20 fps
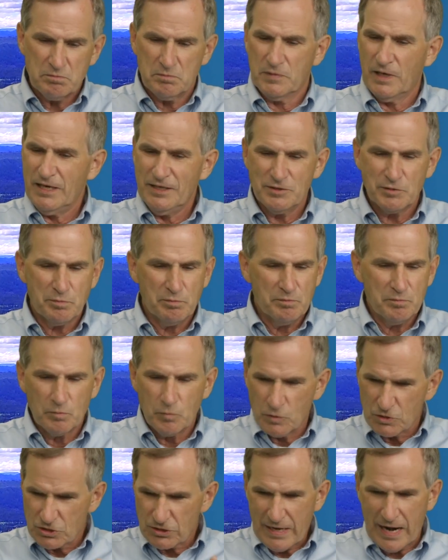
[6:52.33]
He
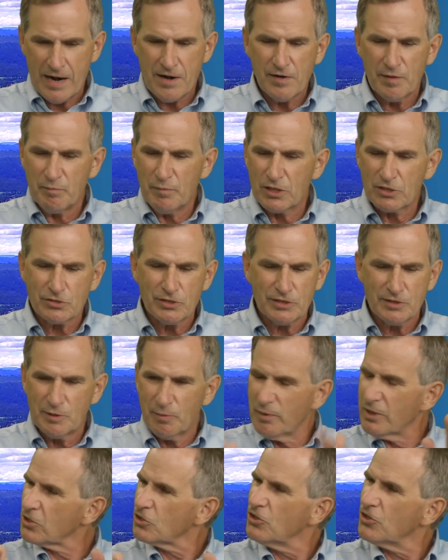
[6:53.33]
was tired of building the
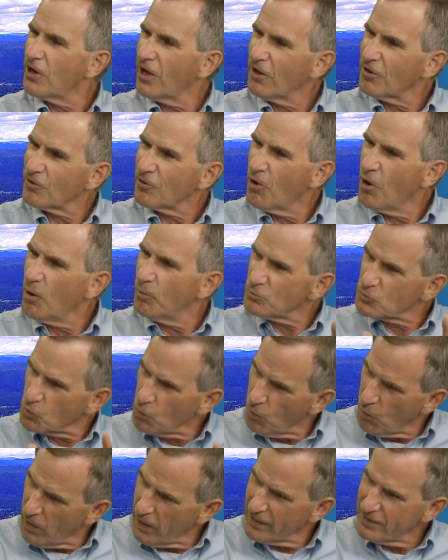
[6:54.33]
million dollar homes,
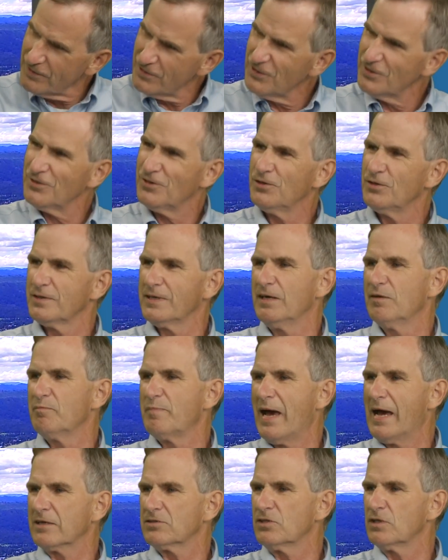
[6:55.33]
wanted to do, give
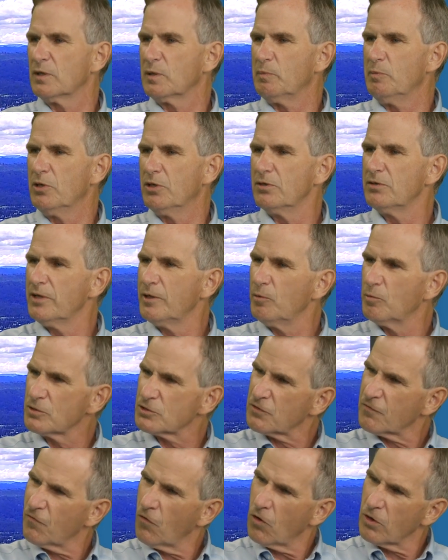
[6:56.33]
back to the community, was
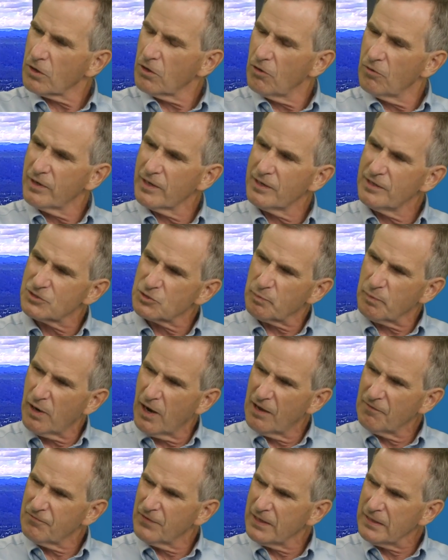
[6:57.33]
foregoing his
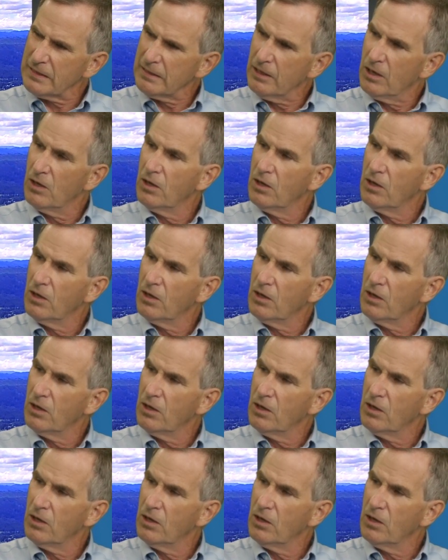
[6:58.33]
profit.